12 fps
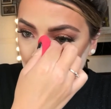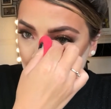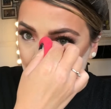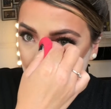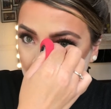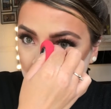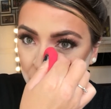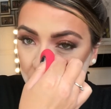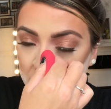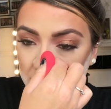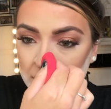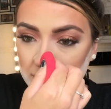make sure
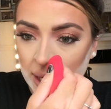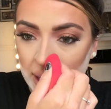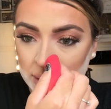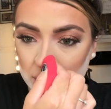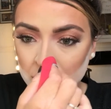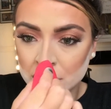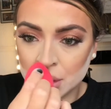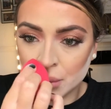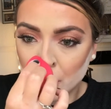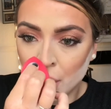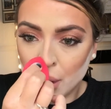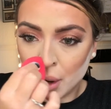that these lines are not too
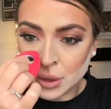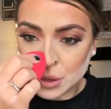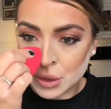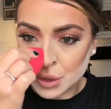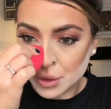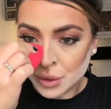harsh.